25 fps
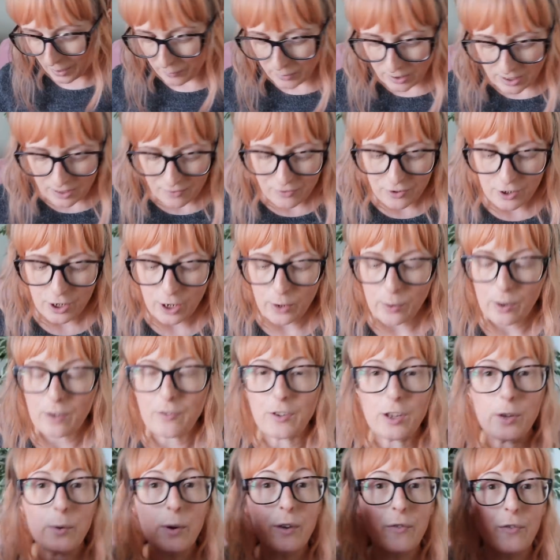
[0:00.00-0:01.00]
would love to know if
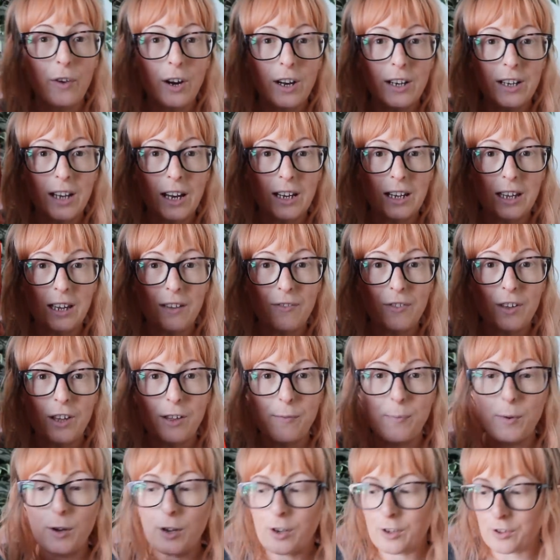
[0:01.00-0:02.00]
you have read any of
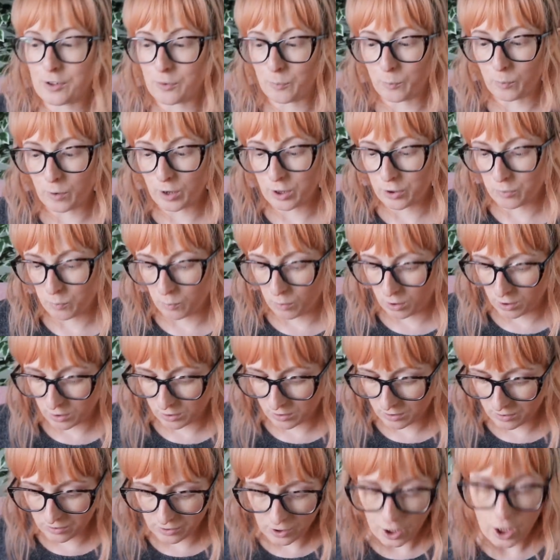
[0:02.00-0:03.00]
these books and which
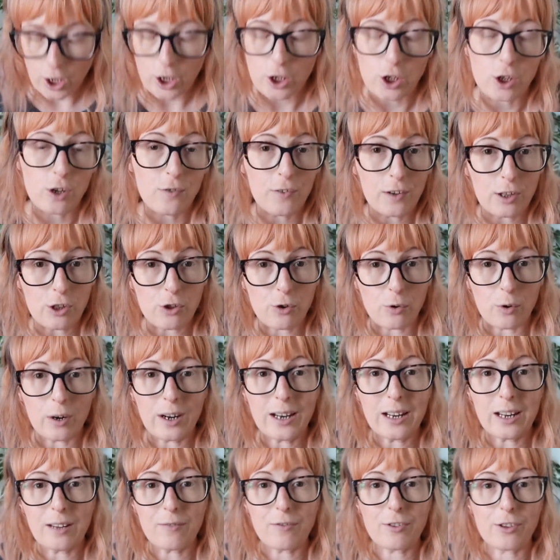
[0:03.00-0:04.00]
ones you've
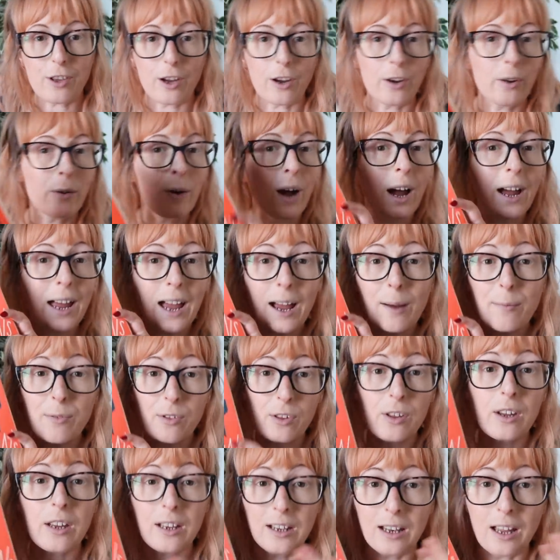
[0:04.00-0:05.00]
enjoyed. If so, I
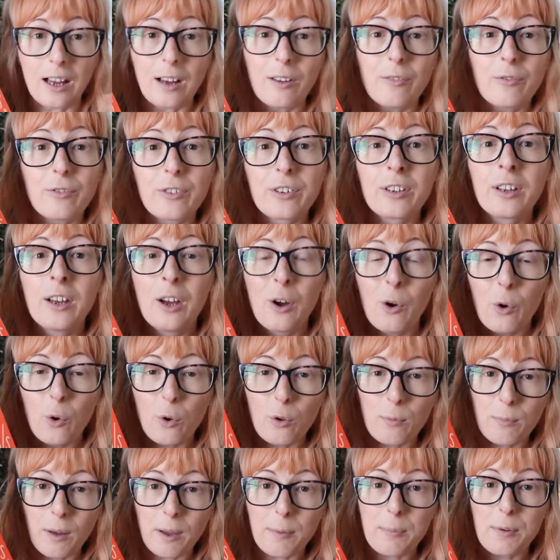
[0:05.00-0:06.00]
absolutely loved
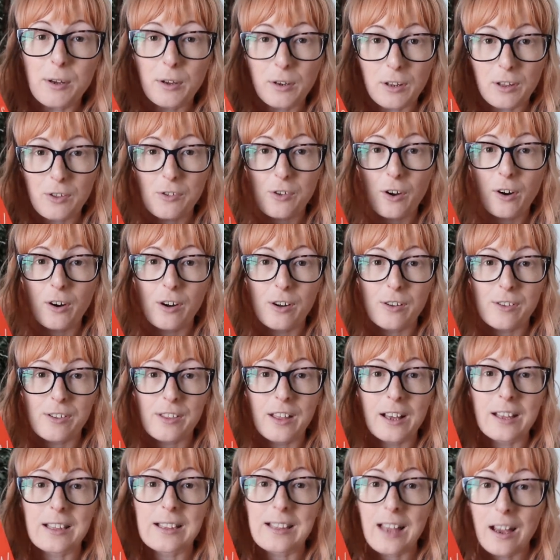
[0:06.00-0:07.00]
All My Puny Sorrows.
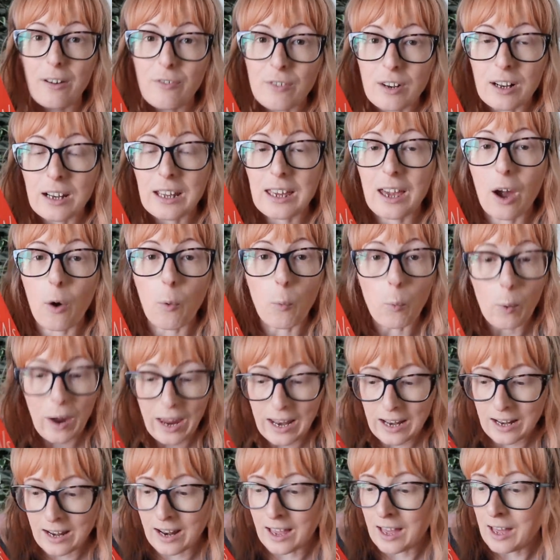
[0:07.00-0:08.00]
That's definitely a
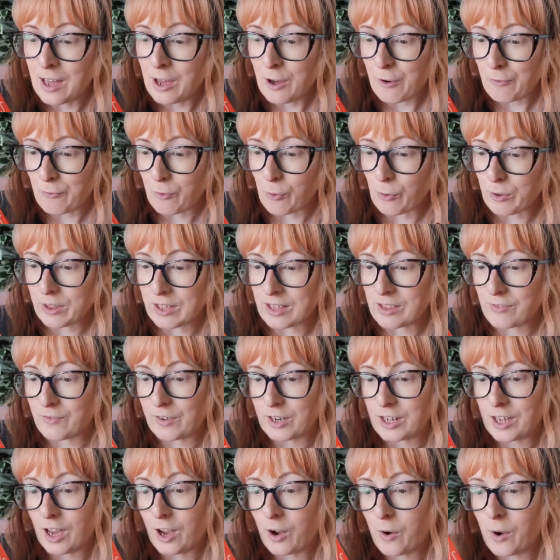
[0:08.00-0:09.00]
win for this
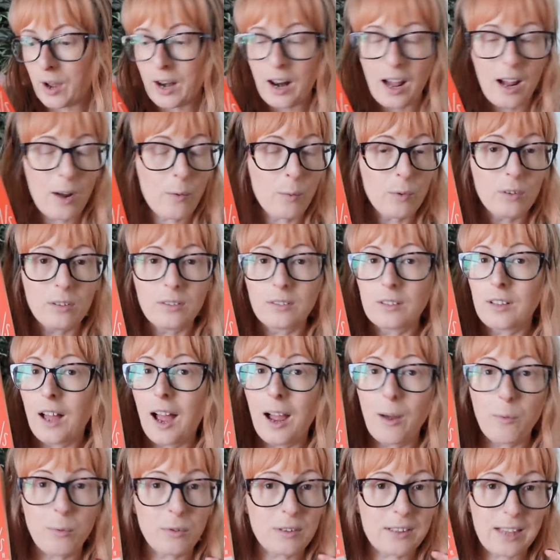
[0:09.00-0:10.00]
video, and I
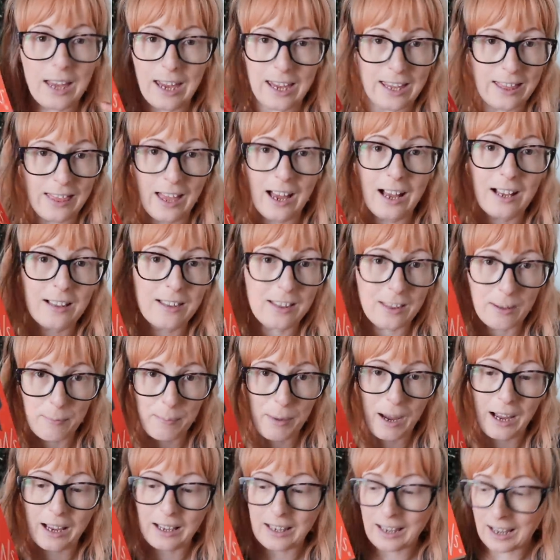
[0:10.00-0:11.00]
will take that to the
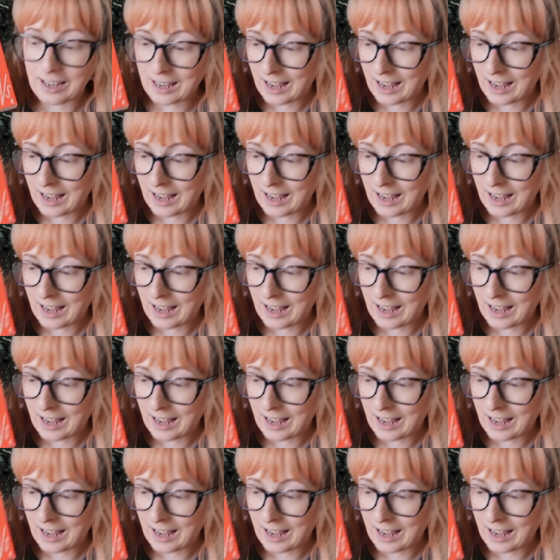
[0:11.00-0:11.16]
bank. I